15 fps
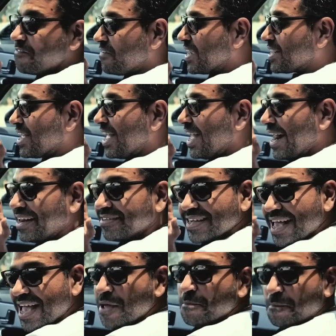fact, it is
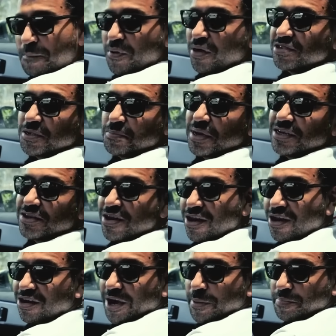impossible to
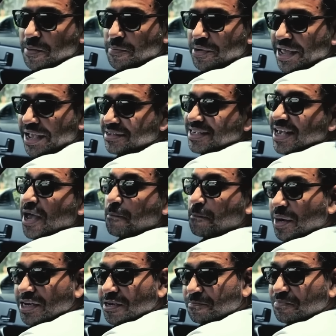lock up the brakes.
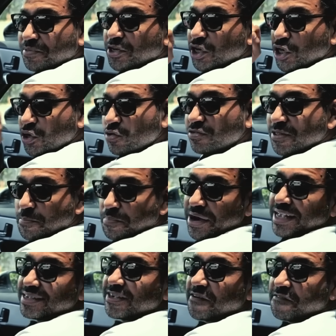But to use the
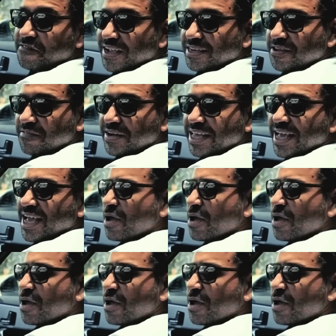brakes effectively